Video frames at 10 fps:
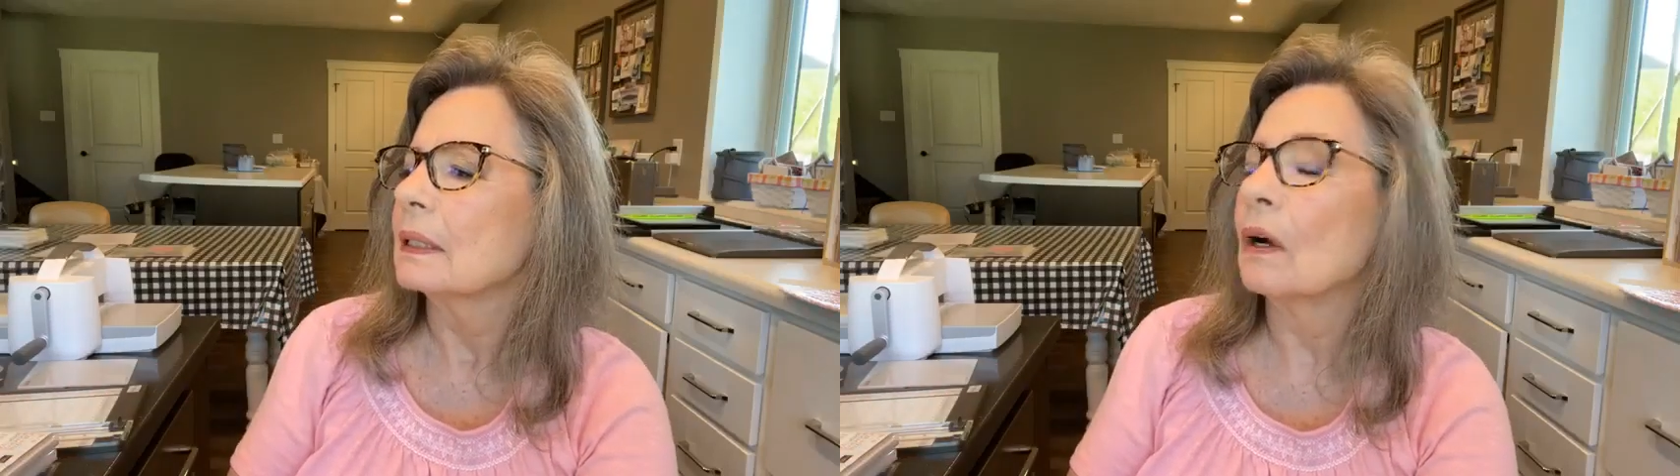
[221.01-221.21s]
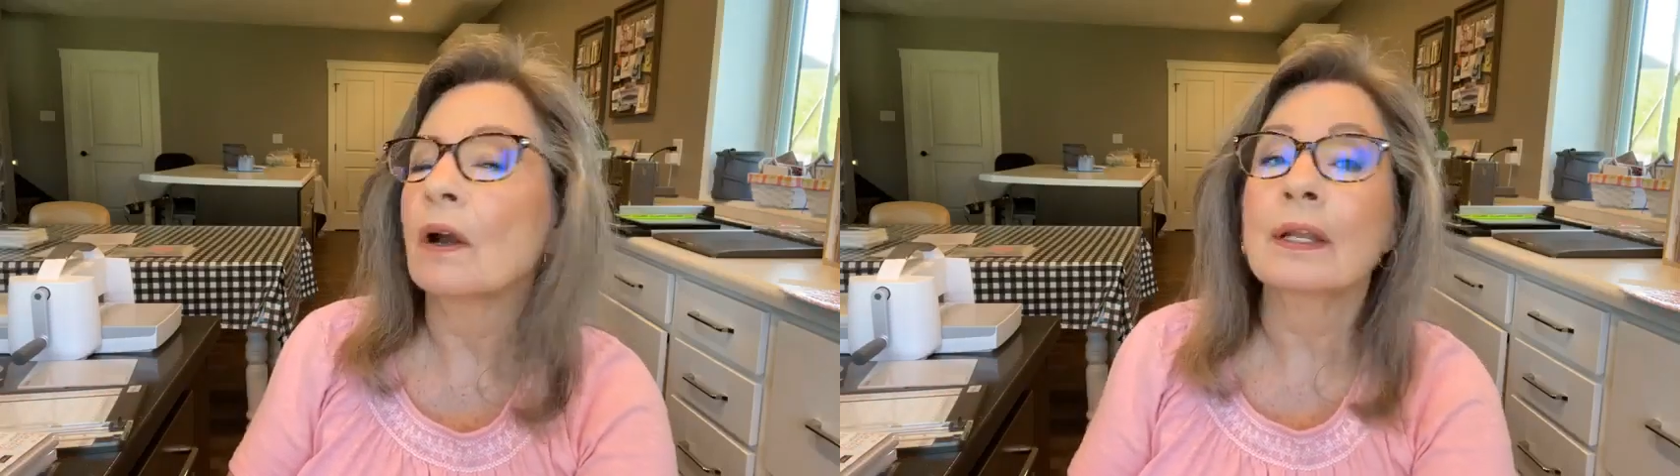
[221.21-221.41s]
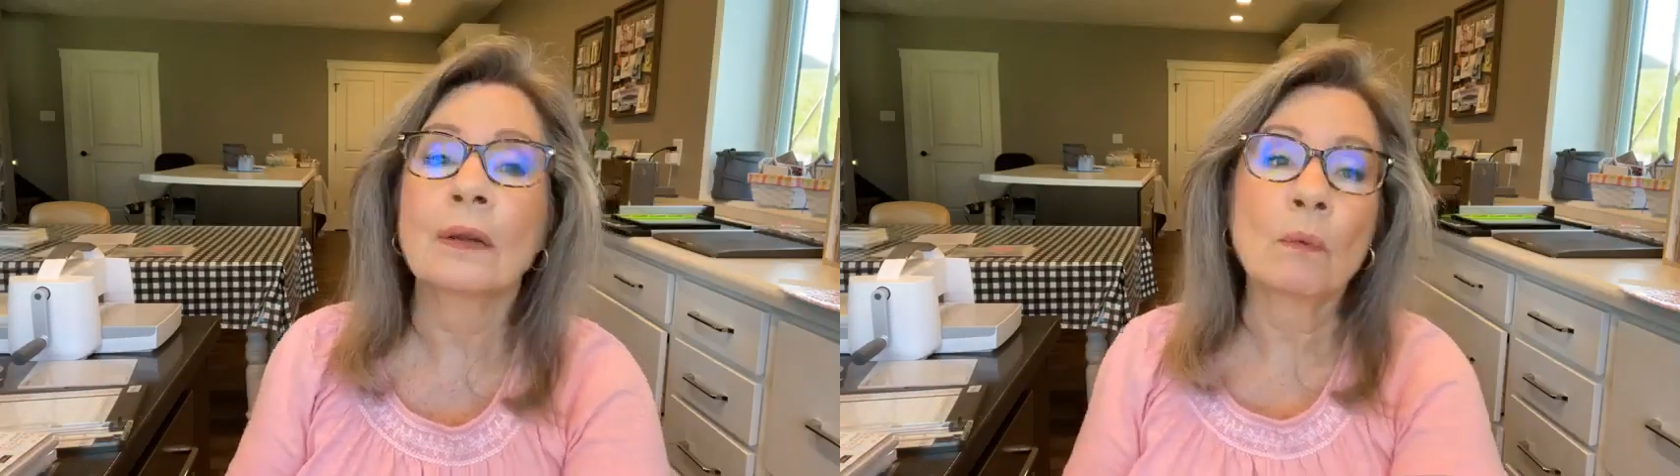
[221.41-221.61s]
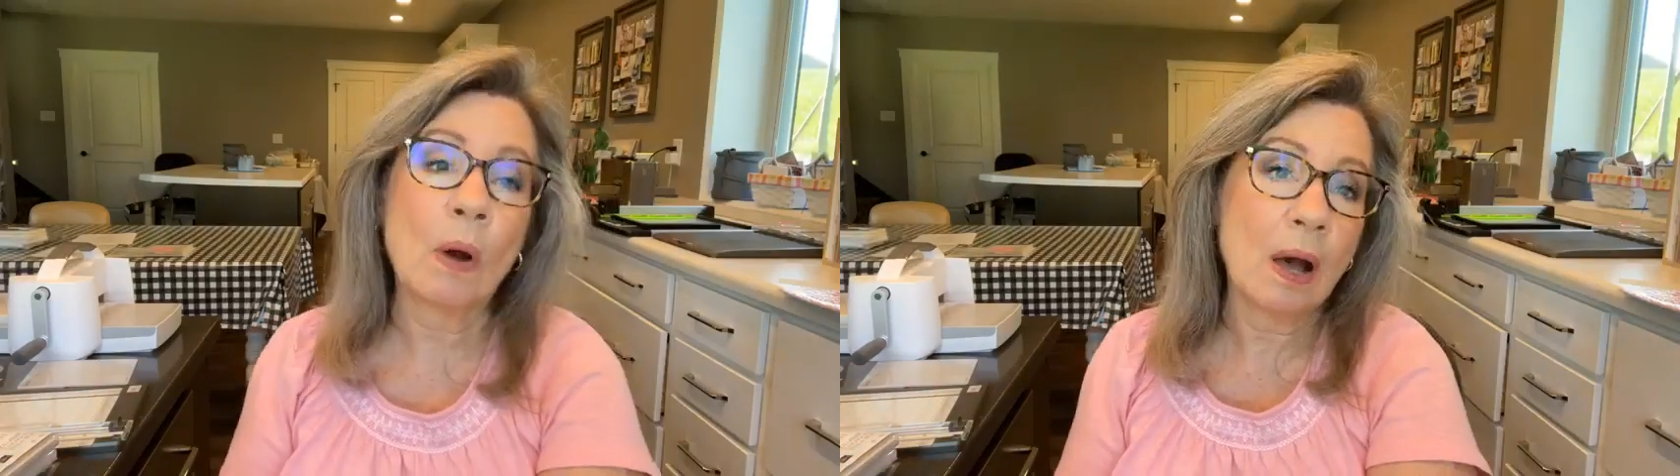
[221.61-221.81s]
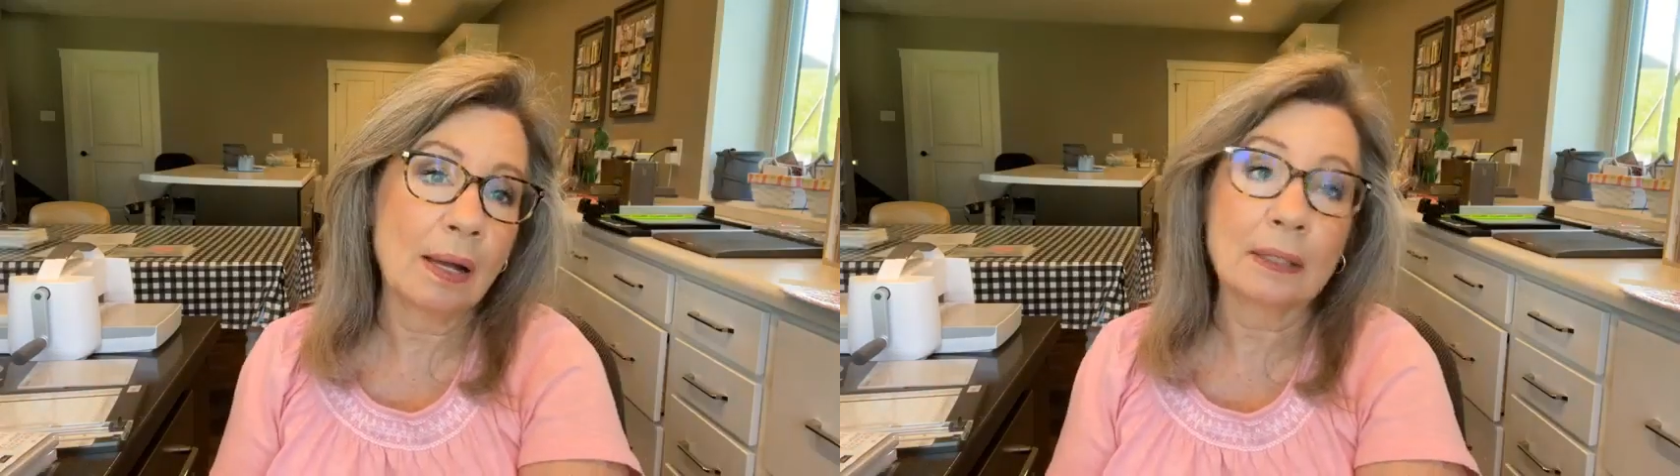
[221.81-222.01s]
Garden
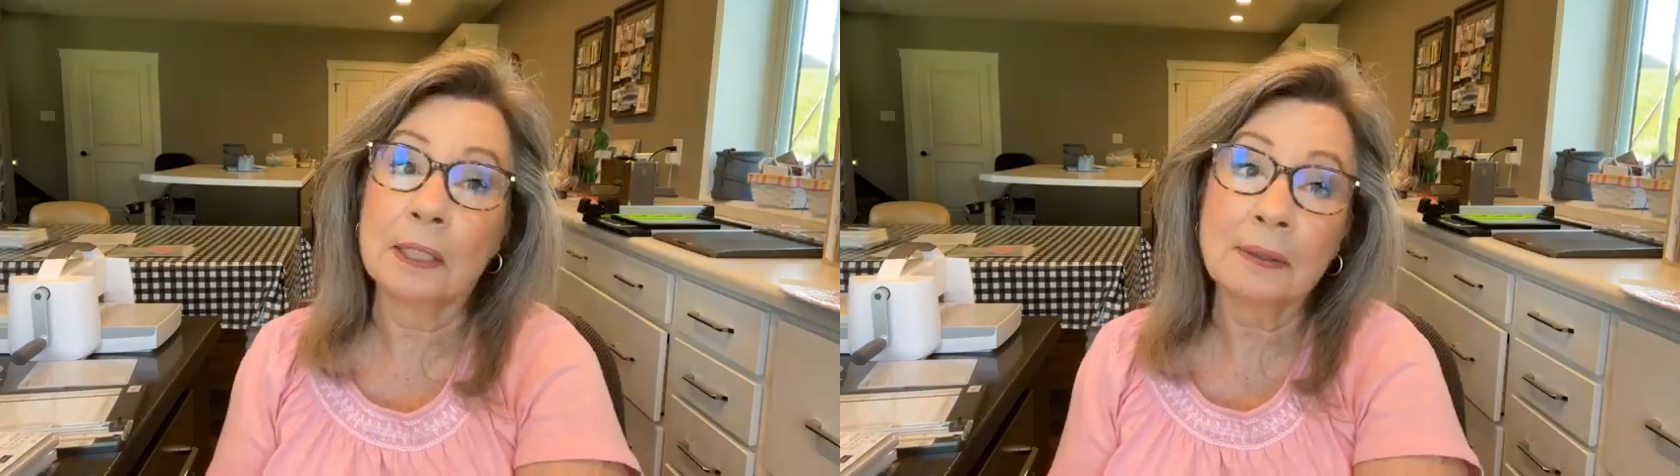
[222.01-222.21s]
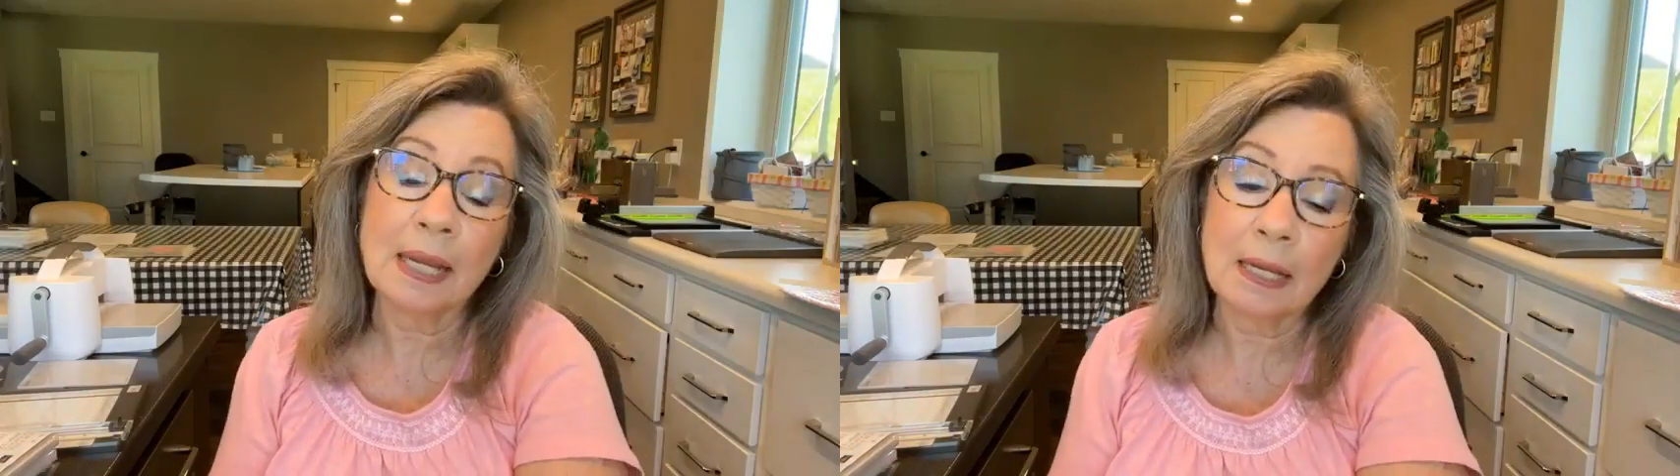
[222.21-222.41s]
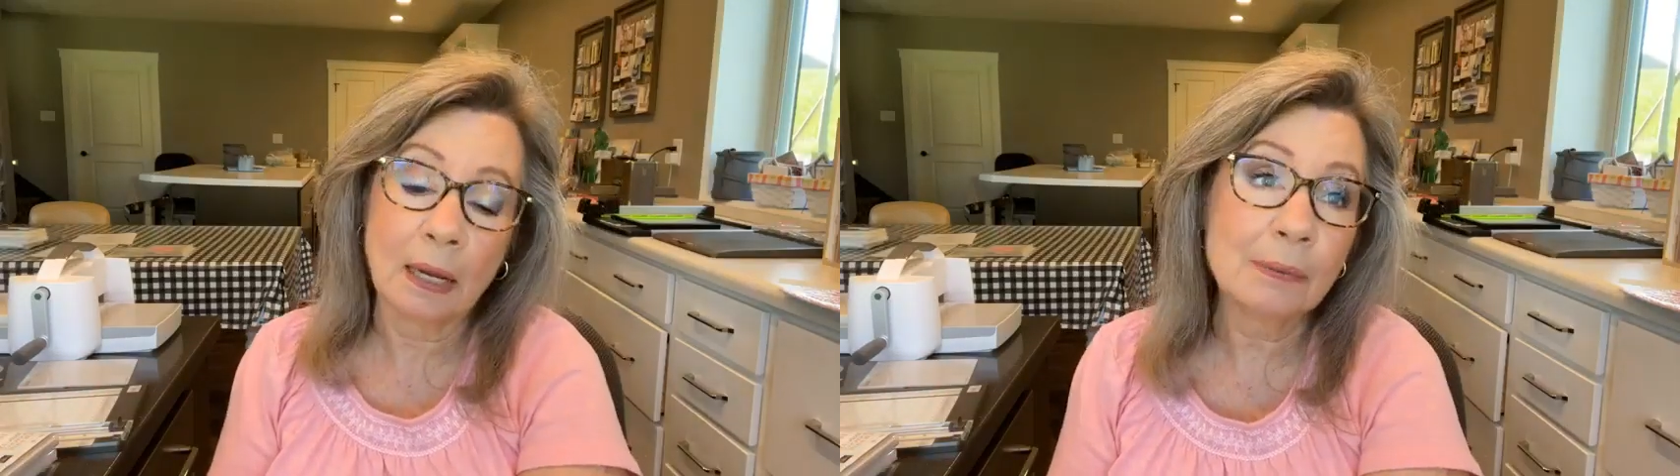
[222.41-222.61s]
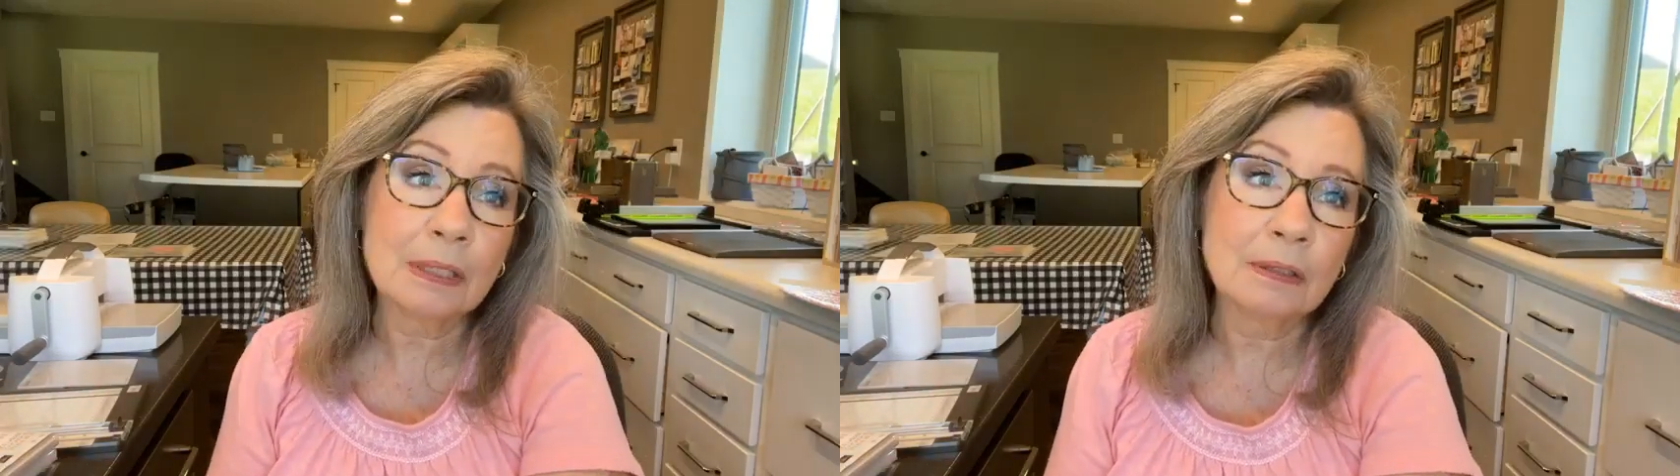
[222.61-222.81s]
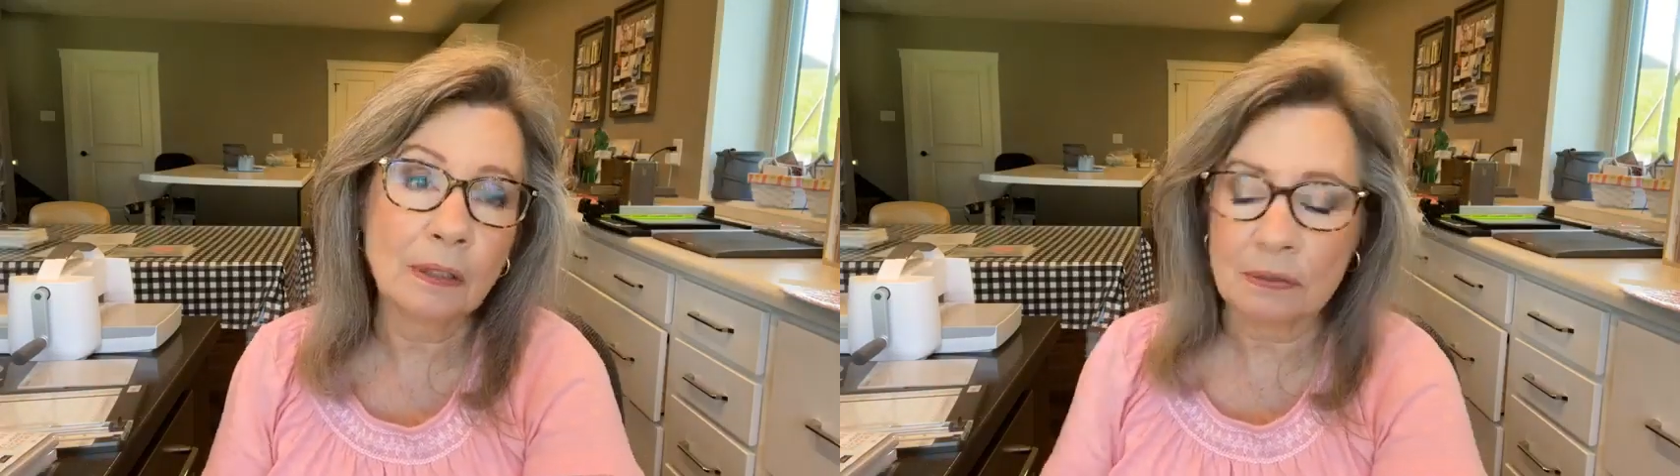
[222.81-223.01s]
Walk. Okay, I
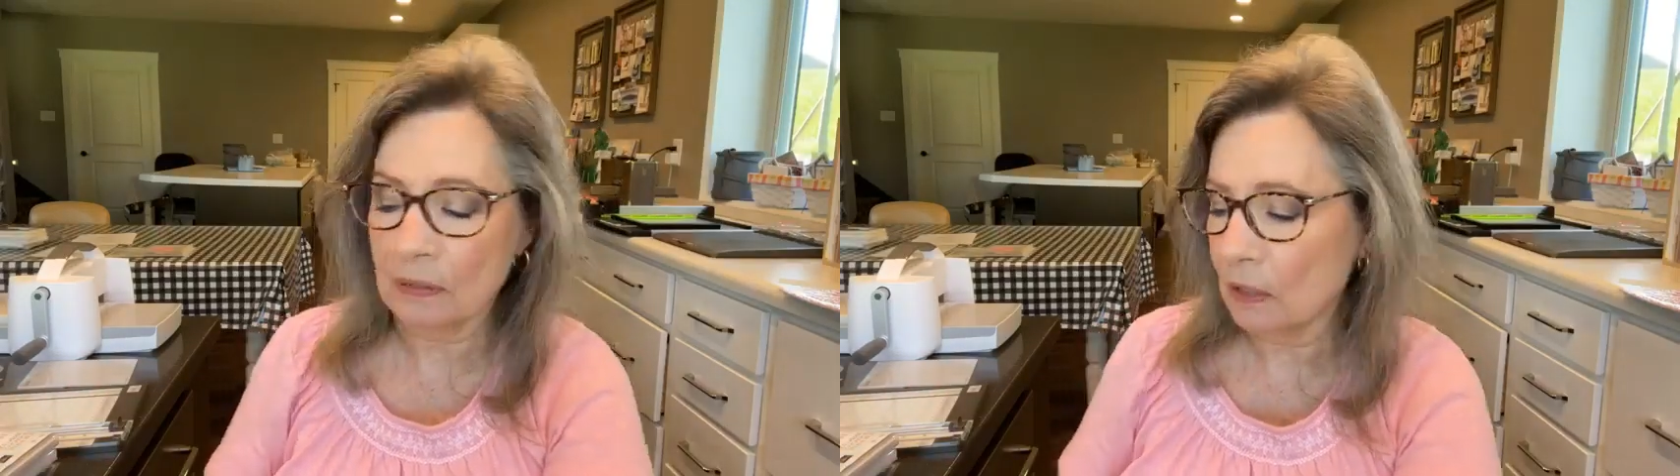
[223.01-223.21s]
was close.